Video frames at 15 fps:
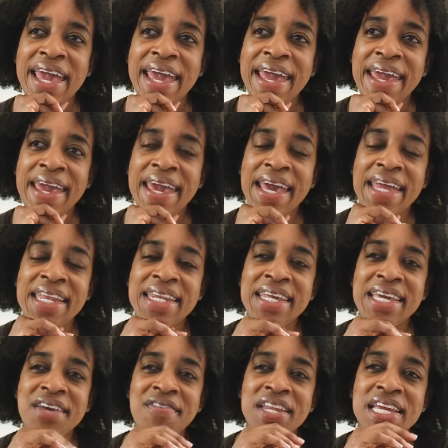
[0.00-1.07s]
And
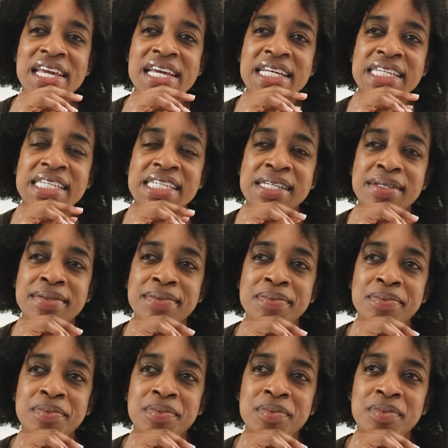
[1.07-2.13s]
if it is,
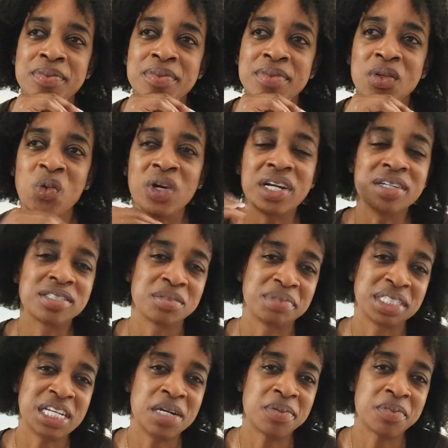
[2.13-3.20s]
what are some
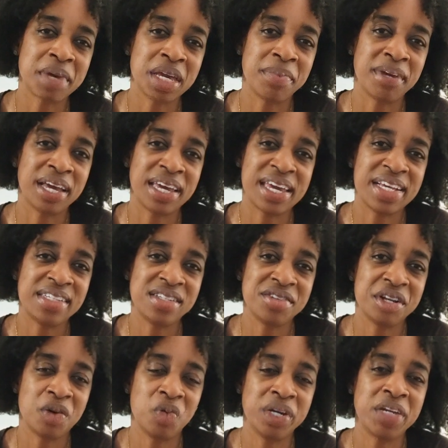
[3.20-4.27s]
steps, maybe, I guess, you
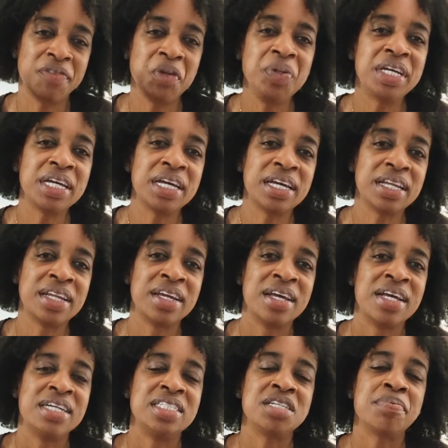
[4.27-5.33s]
know, what have you done
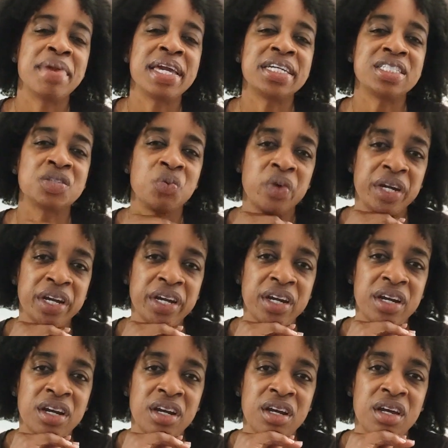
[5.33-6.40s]
to make it to
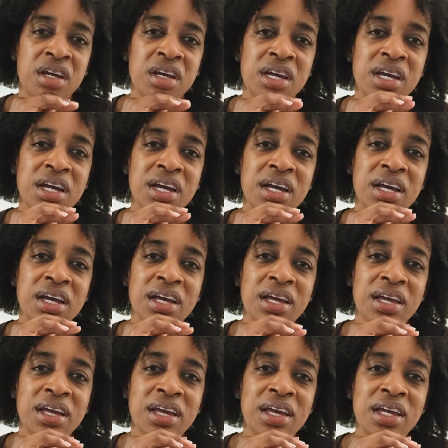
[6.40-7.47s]
where
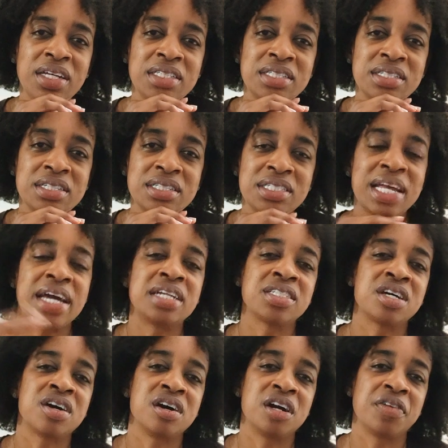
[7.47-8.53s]
it's not as
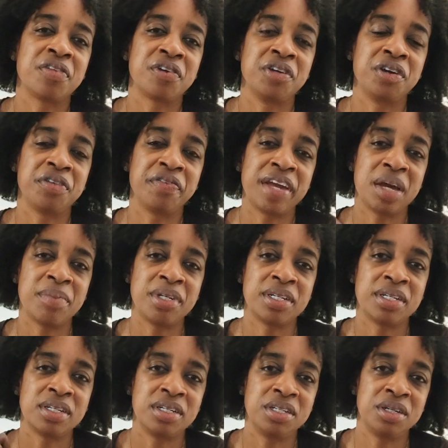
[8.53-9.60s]
hard for your family,
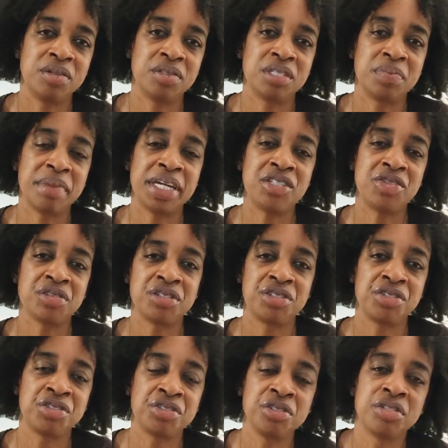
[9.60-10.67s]
you know, to make sure that
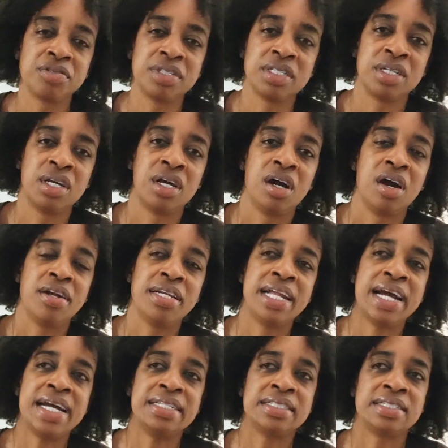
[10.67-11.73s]
your children are
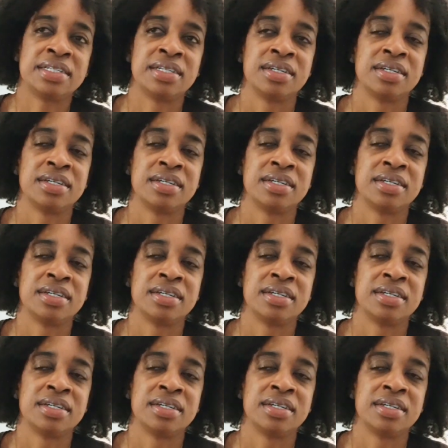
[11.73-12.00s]
not,